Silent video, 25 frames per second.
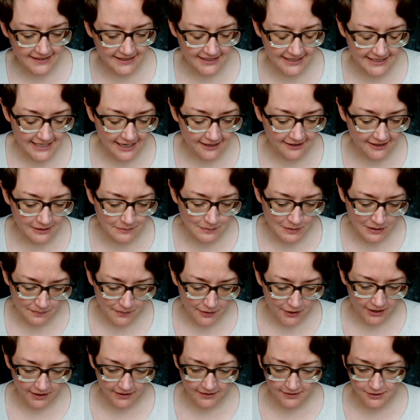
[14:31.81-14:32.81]
The telling me
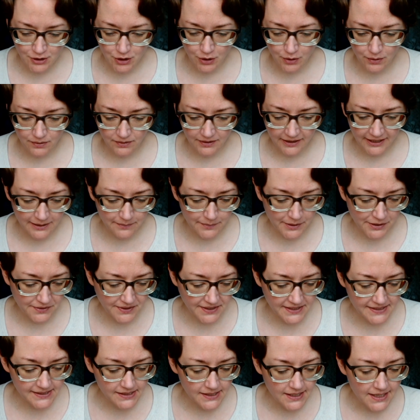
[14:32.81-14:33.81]
part, totally a
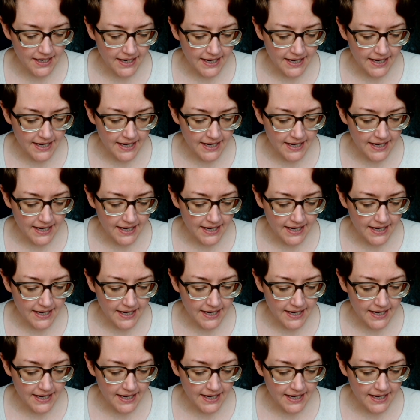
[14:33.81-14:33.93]
bonus.